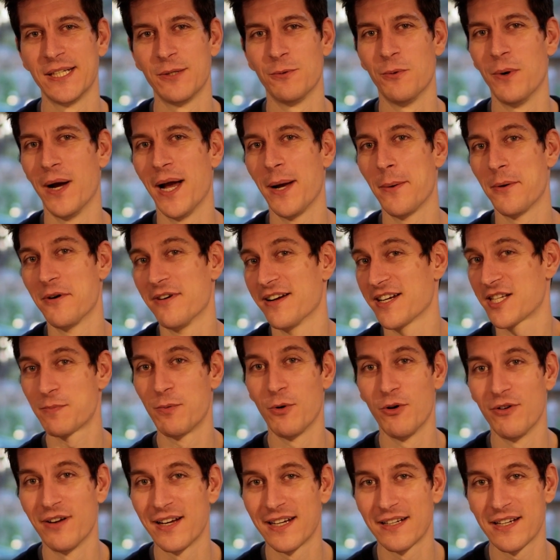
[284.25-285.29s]
where we're
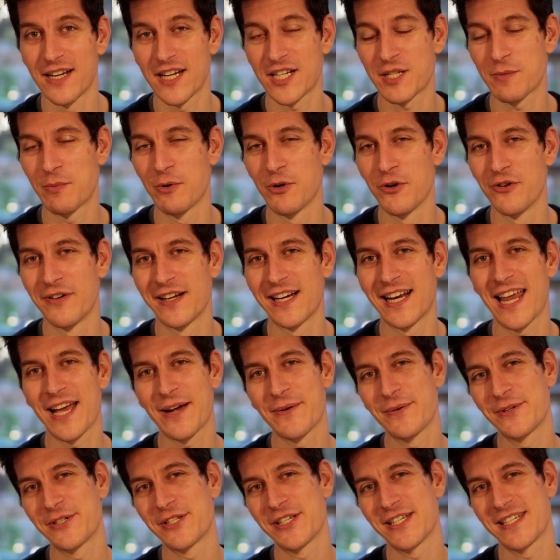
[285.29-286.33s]
exploring, exploring
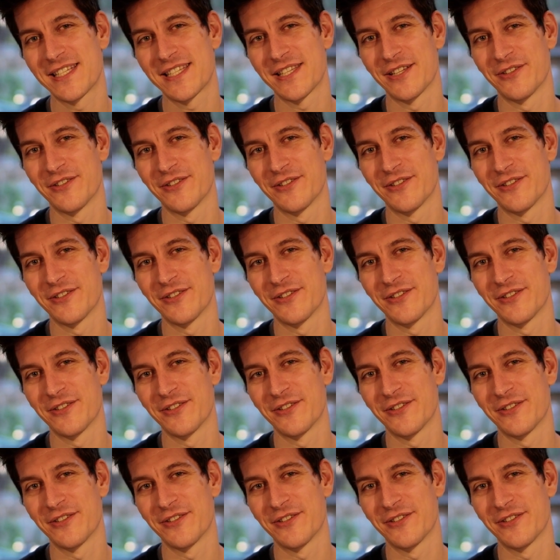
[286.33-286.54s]
languages